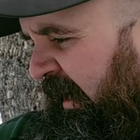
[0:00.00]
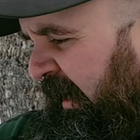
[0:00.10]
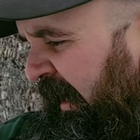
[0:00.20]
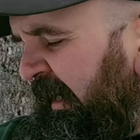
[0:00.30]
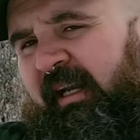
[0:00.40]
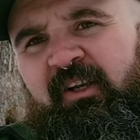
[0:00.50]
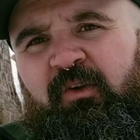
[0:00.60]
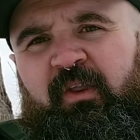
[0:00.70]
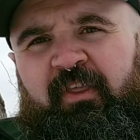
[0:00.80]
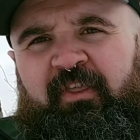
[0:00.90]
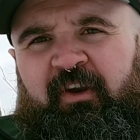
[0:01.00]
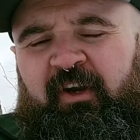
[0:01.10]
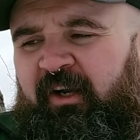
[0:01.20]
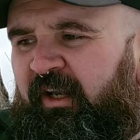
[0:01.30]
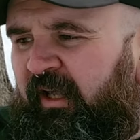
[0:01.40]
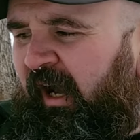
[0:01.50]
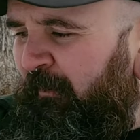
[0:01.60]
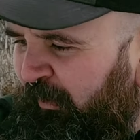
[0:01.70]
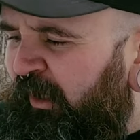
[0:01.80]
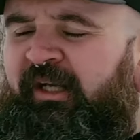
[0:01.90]
I'm gonna do the third. I'm
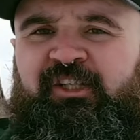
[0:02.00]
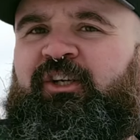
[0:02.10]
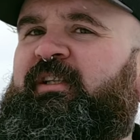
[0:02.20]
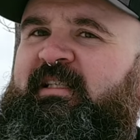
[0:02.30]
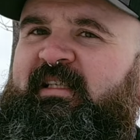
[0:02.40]
pretty sure this is